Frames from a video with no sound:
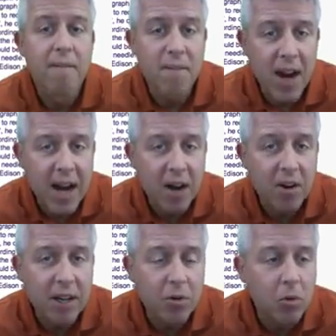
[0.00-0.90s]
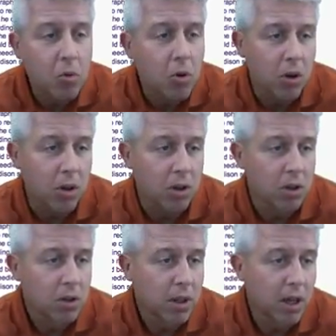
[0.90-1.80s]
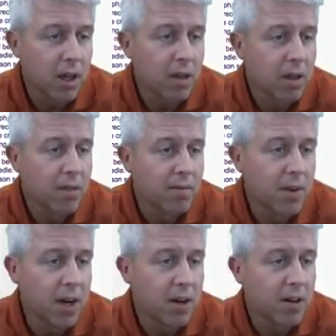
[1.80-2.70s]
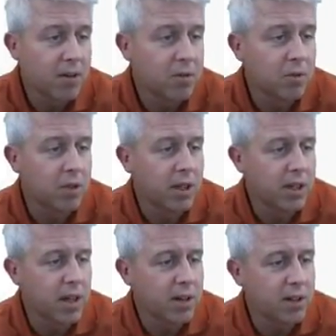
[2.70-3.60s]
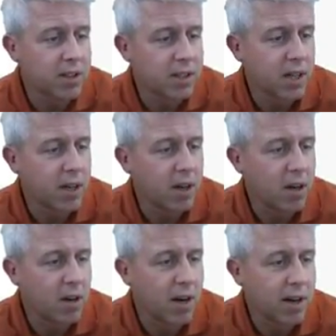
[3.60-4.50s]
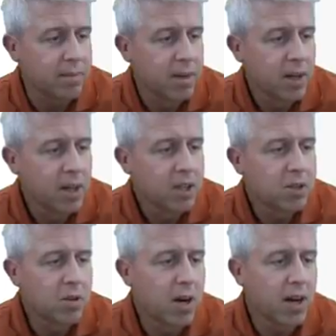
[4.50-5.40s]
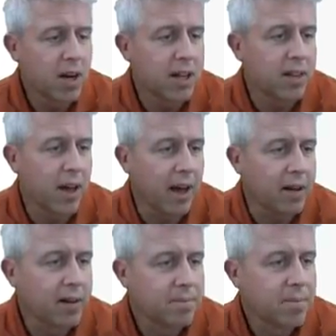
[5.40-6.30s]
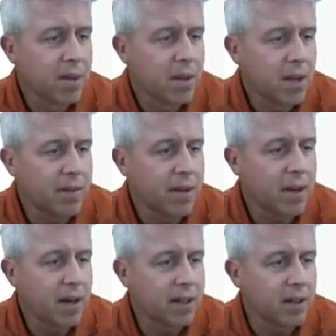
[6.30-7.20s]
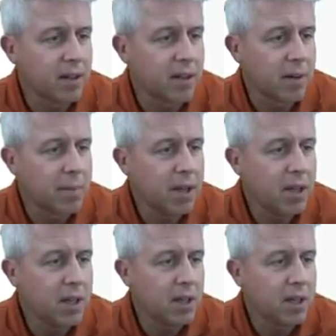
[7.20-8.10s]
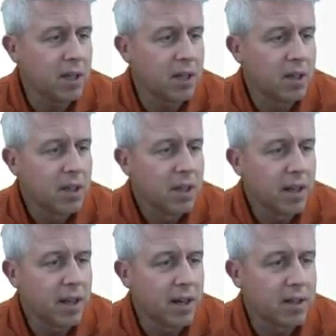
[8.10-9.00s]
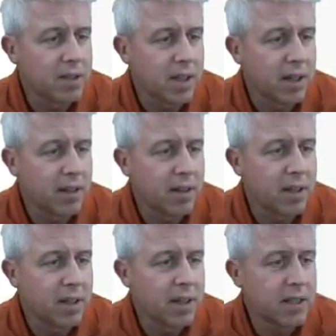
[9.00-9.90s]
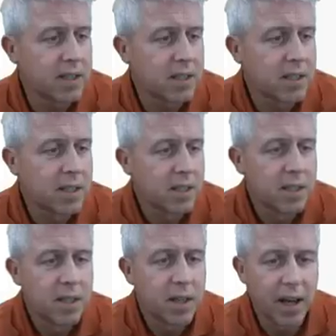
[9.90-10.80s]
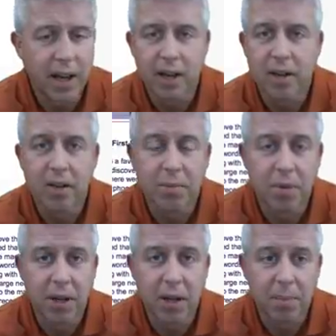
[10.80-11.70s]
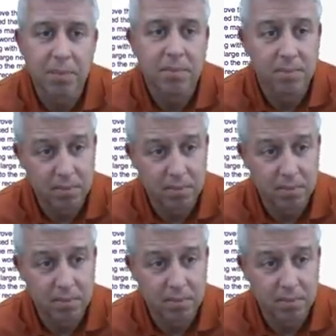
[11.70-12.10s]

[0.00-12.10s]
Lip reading: Very cool, okay? Very cool. And now you can say, all right, so I like that. And then I can look up here, and I'll say this, and it'll bring up